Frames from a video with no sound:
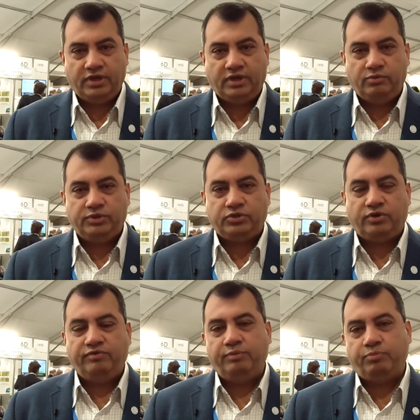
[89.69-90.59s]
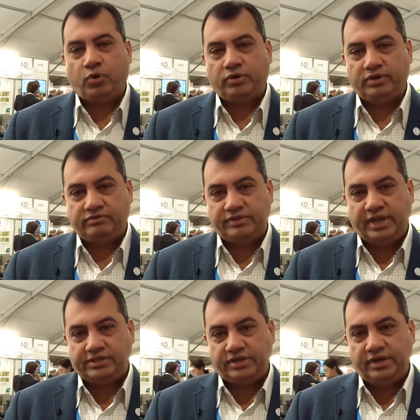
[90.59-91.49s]
uh, which are of importance
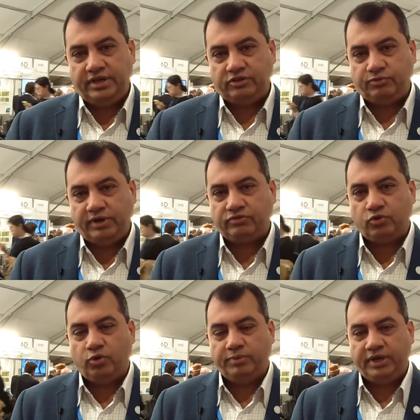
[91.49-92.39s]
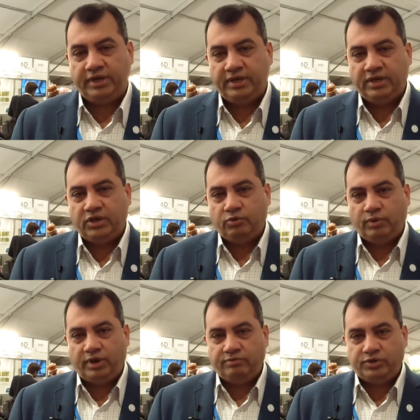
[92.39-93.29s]
nationally as well as globally
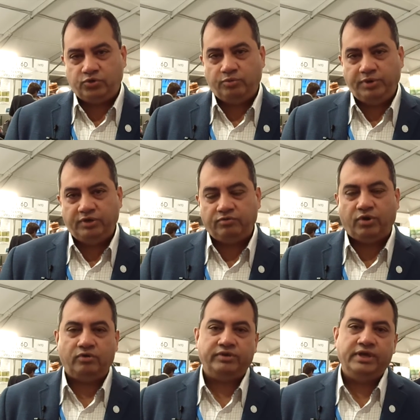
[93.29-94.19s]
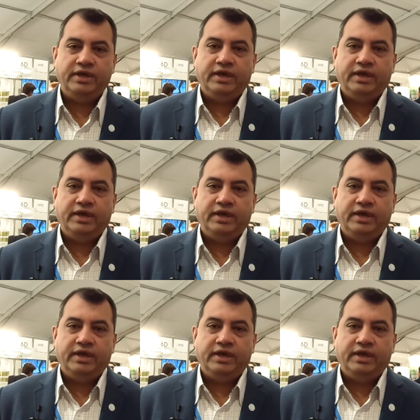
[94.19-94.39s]
where we should be involved.